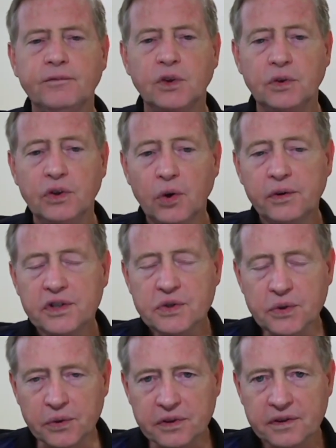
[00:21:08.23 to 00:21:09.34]
know the
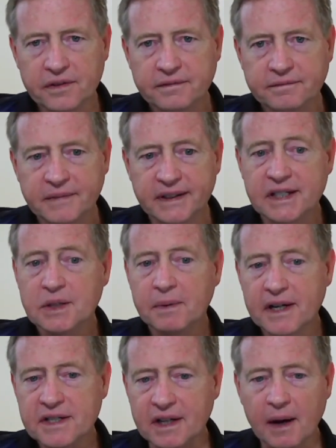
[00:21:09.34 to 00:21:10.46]
truth, but they
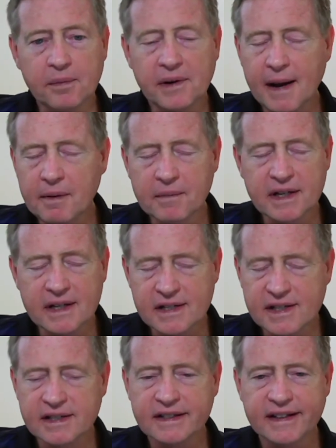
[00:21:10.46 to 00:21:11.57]
suppress it. Our problem
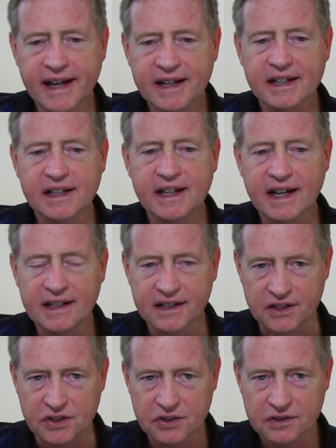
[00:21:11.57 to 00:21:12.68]
isn't lack of
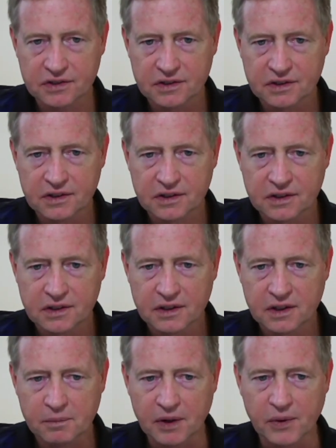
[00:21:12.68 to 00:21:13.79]
knowledge,
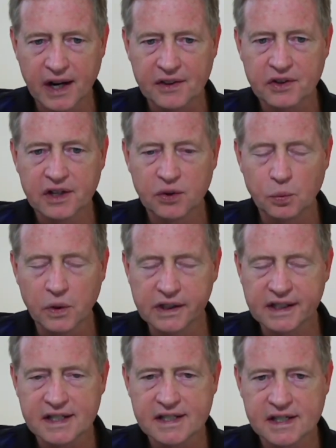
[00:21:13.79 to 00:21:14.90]
but rather an
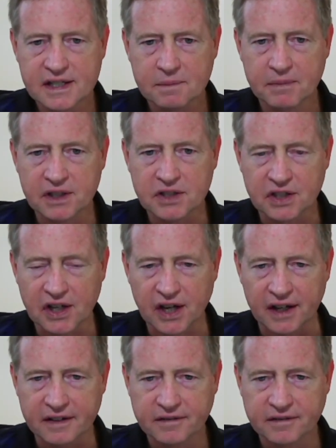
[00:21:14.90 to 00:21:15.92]
unwillingness to submit to God.